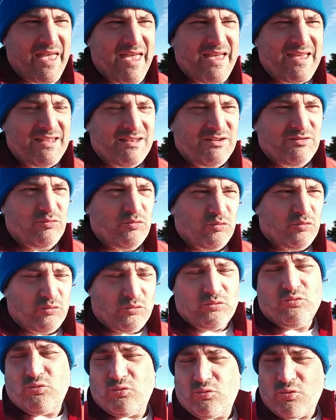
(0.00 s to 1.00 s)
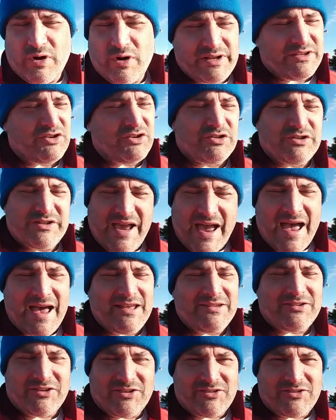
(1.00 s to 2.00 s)
and what your
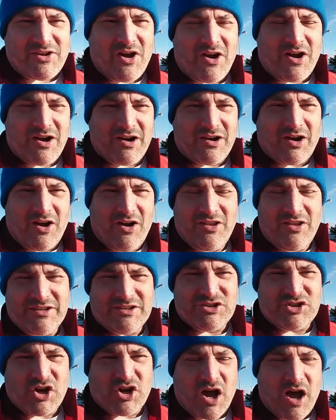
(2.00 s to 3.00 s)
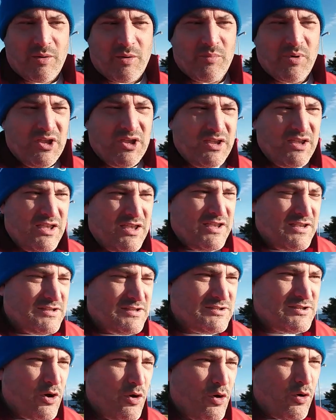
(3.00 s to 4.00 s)
tasks are on the job.
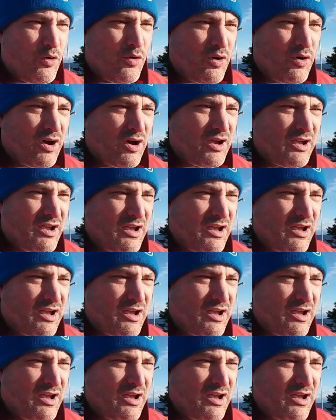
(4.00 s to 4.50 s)
So